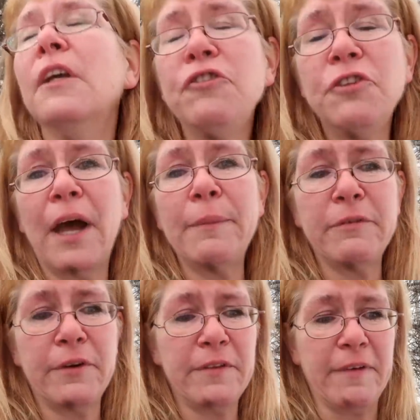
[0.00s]
She died
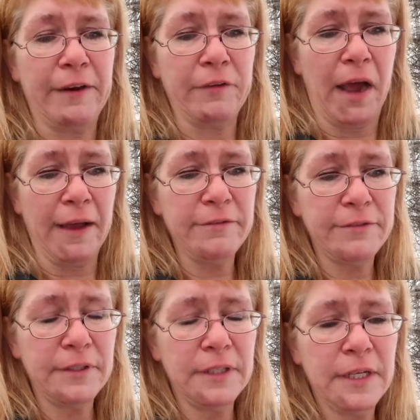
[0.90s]
before the vet
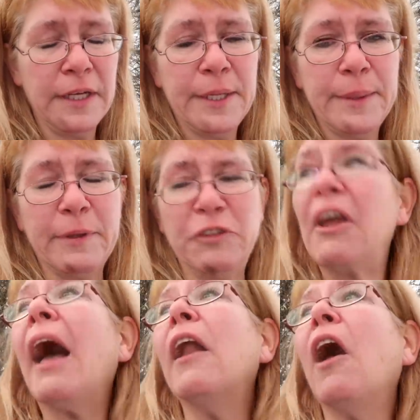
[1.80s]
arrived, but she
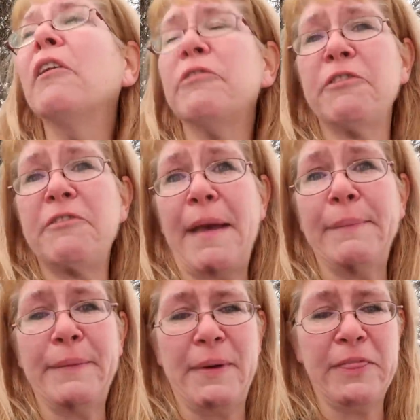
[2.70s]
had all of her
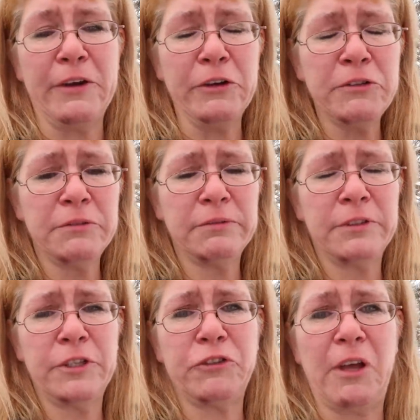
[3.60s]
family with her.
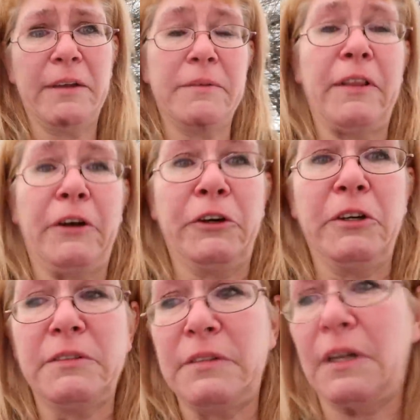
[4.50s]
She had the
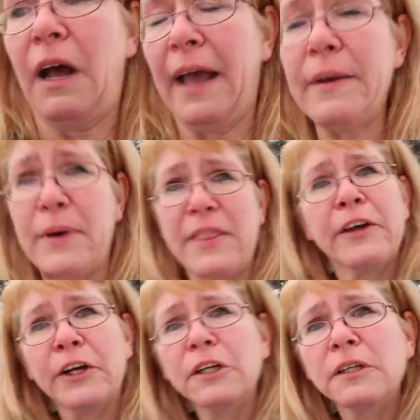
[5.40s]
girls and I with
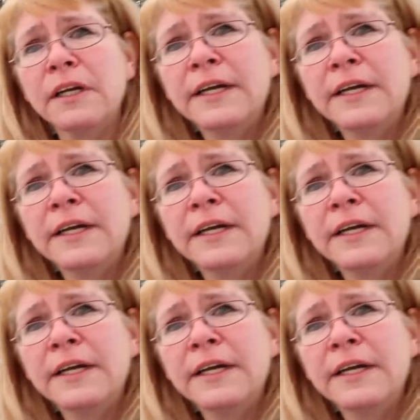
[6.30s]
her.